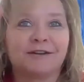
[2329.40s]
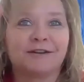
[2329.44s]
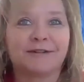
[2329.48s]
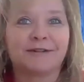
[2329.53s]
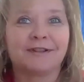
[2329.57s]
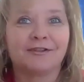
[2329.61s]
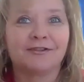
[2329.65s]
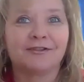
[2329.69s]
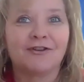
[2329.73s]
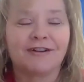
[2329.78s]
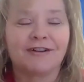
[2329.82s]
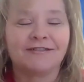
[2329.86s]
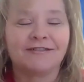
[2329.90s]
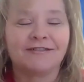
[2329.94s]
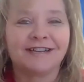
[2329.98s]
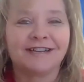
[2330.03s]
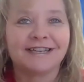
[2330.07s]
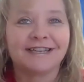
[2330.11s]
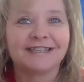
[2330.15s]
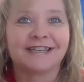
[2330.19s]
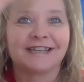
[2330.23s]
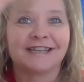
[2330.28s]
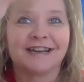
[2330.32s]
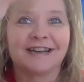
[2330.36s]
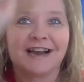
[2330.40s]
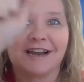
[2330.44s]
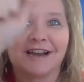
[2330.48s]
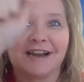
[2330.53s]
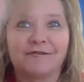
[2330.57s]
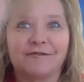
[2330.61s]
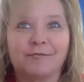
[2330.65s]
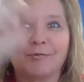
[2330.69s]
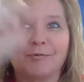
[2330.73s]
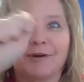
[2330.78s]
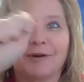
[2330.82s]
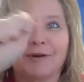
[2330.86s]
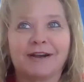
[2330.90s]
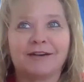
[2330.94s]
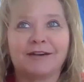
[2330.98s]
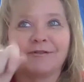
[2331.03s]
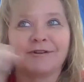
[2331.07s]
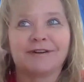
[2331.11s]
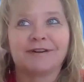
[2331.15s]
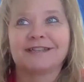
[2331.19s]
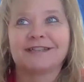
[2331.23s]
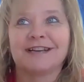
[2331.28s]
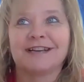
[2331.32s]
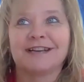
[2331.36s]
start with a long list and kind of
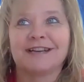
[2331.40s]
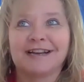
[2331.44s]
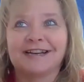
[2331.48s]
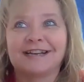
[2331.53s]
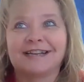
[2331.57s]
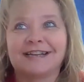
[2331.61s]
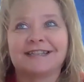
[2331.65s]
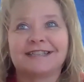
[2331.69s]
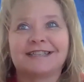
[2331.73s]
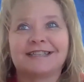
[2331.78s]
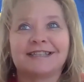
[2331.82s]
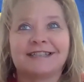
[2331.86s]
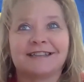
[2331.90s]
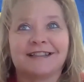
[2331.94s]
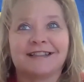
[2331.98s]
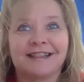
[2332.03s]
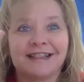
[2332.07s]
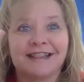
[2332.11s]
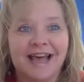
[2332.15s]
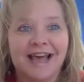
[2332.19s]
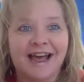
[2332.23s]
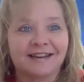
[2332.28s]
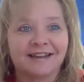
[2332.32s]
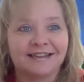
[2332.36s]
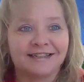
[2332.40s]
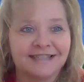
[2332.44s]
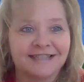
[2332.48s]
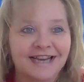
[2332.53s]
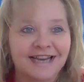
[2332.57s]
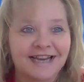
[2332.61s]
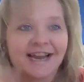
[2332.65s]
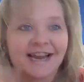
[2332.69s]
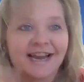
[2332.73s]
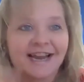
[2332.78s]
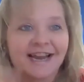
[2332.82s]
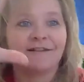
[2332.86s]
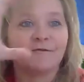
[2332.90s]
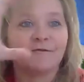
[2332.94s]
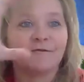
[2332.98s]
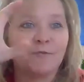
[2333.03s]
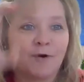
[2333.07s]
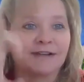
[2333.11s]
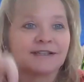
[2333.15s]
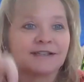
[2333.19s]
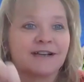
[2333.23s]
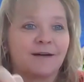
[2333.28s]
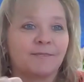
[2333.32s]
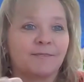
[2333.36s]
prioritize that day of
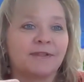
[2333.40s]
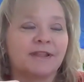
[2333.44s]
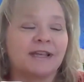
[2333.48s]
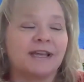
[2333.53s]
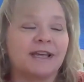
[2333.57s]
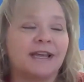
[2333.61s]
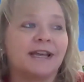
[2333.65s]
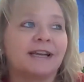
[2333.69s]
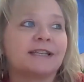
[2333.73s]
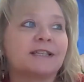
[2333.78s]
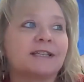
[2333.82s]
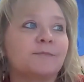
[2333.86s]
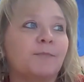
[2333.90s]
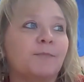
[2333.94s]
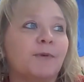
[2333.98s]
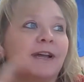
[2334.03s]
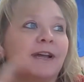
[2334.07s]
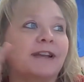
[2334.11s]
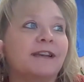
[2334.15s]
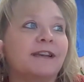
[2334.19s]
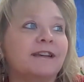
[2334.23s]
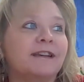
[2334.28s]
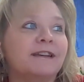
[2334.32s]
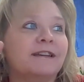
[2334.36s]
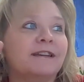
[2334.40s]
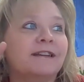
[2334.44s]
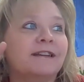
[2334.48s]
what top things. But